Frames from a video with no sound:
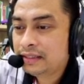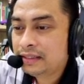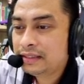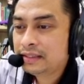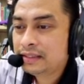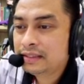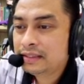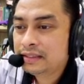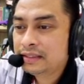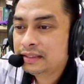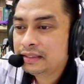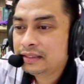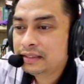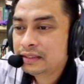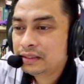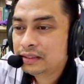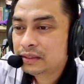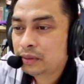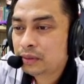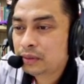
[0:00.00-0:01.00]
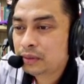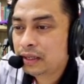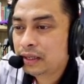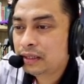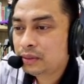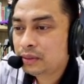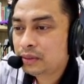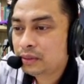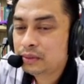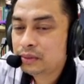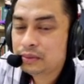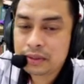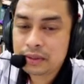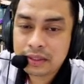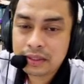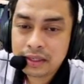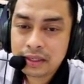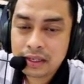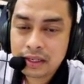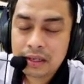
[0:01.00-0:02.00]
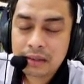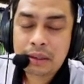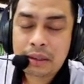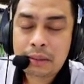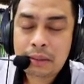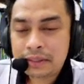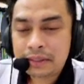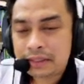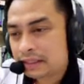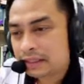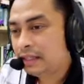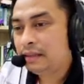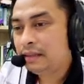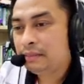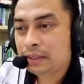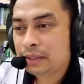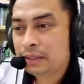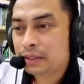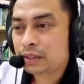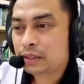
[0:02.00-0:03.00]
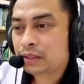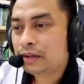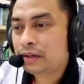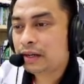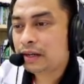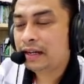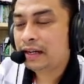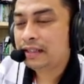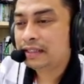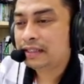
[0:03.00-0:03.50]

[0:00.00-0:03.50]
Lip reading: Alright, so 1 2 3. But basically, because